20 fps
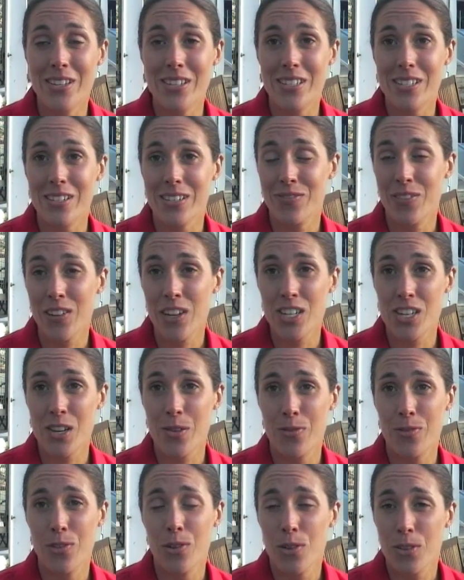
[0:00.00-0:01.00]
I finished
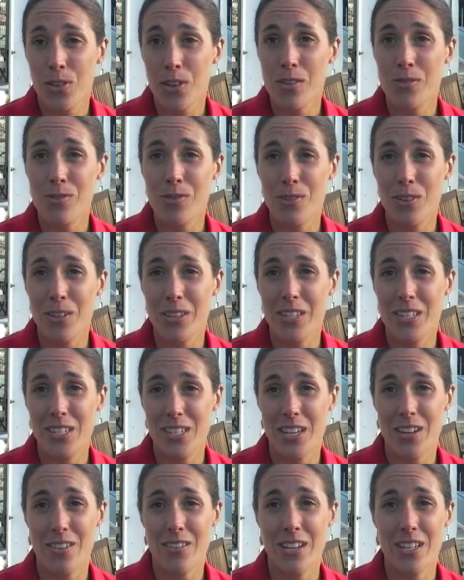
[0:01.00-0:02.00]
at 4th overall in the
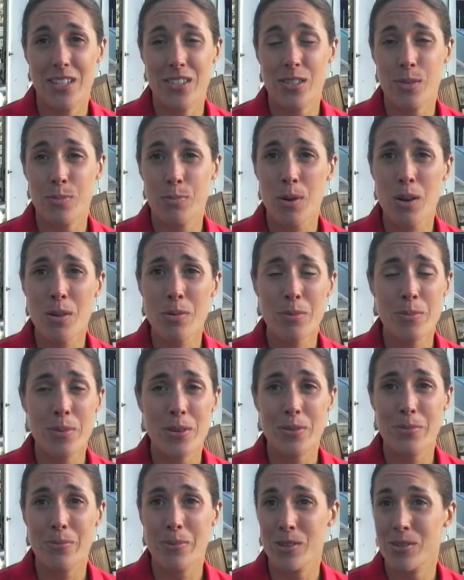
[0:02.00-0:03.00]
series, so it's probably
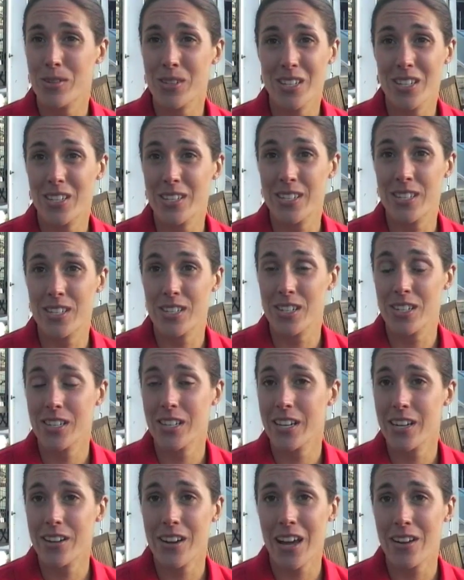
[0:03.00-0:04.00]
my most consistent
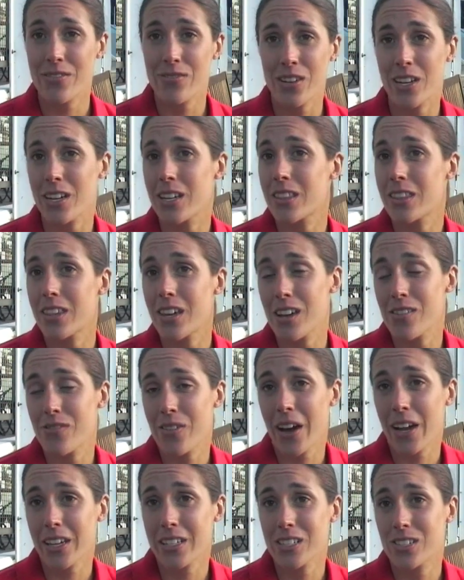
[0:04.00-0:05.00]
year ever that I've
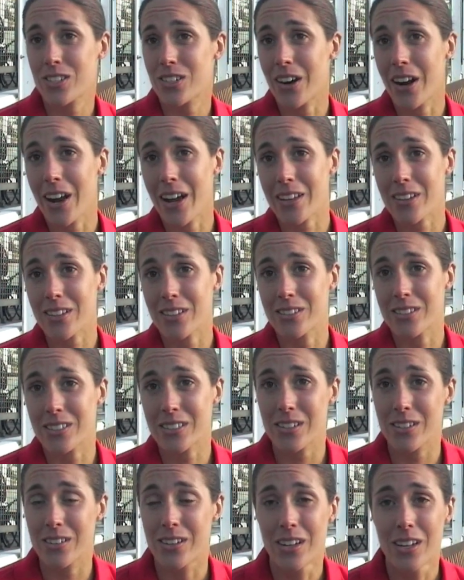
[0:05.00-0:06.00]
had in triathlon,
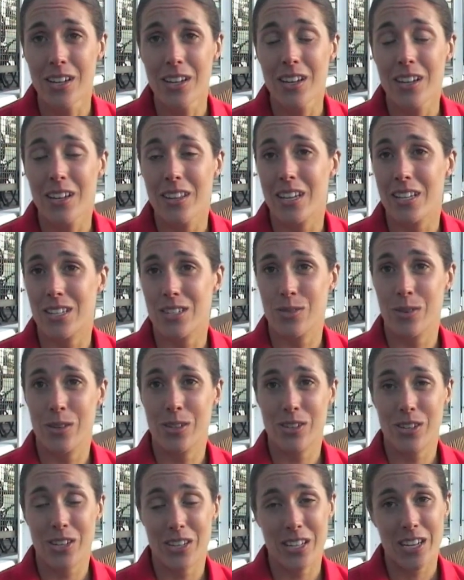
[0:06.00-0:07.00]
so that's
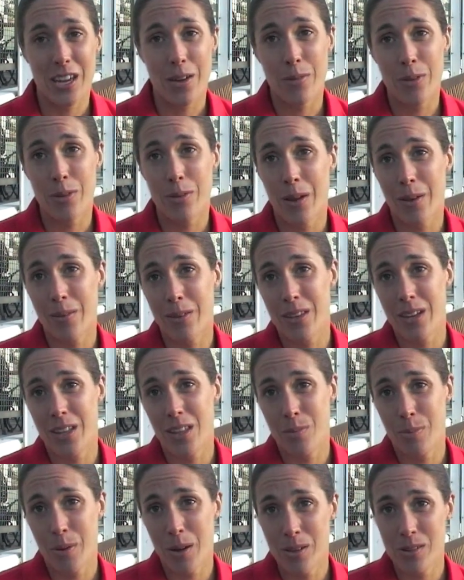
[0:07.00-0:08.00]
always good. And coming away with
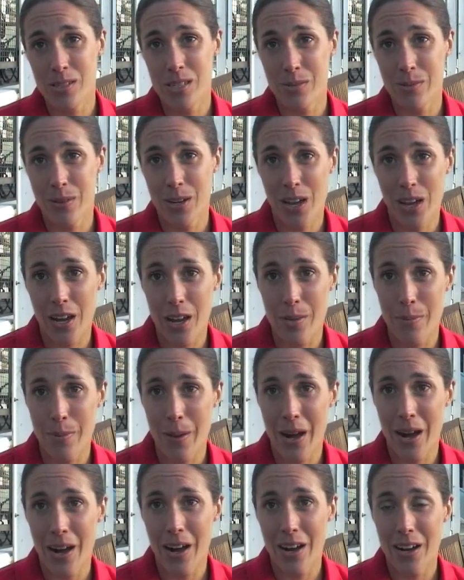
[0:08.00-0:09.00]
another podium in Hyde
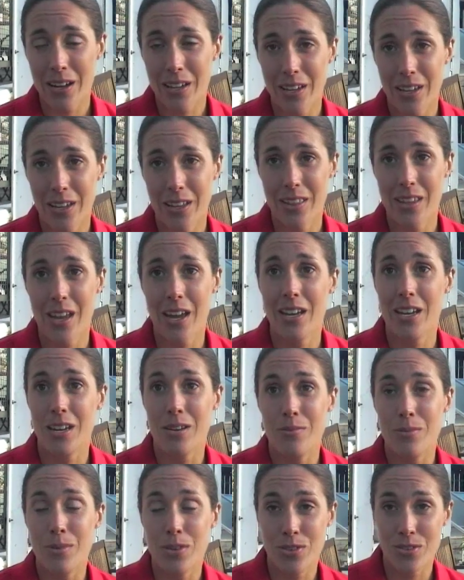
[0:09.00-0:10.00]
Park and then
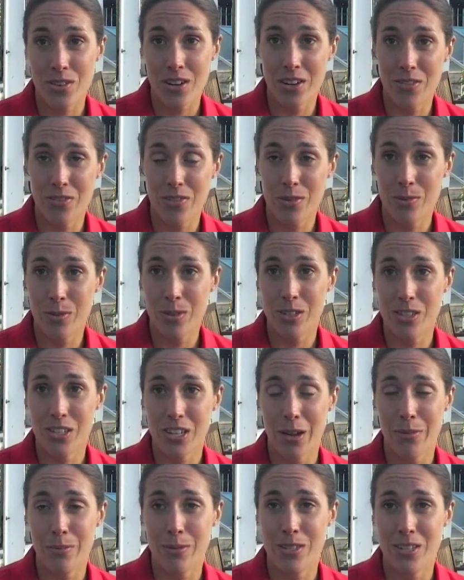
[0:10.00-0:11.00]
in Madrid for the World
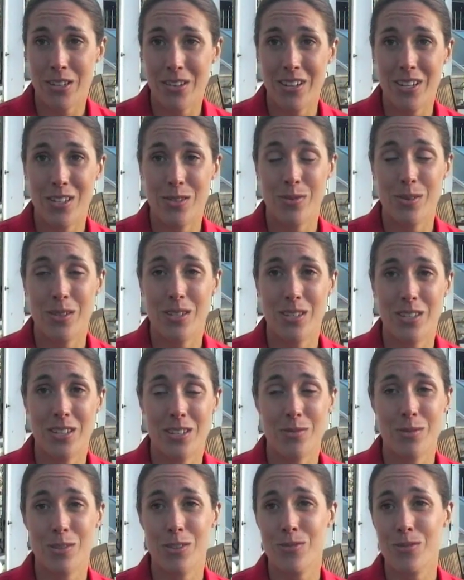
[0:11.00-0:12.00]
Champ Series
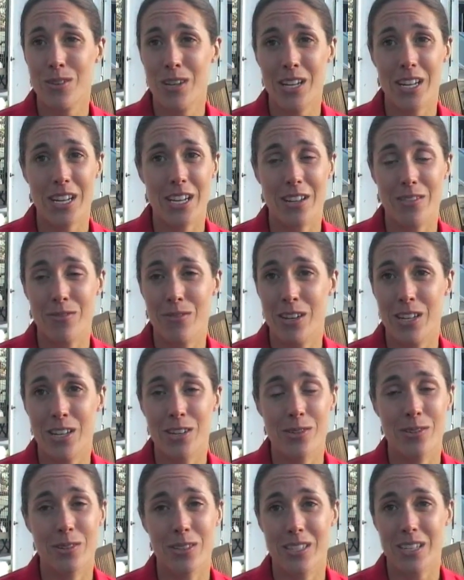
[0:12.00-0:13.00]
was really, really
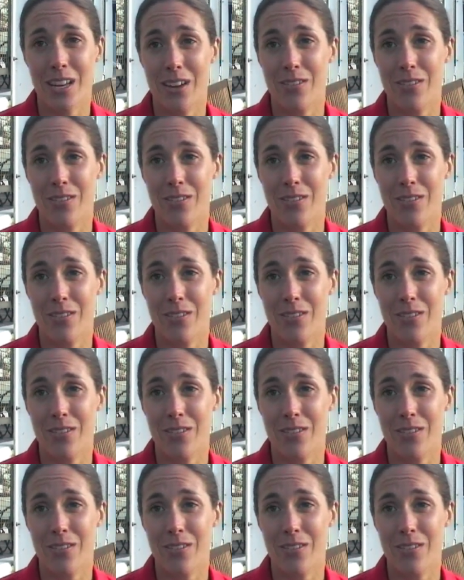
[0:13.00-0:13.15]
cool to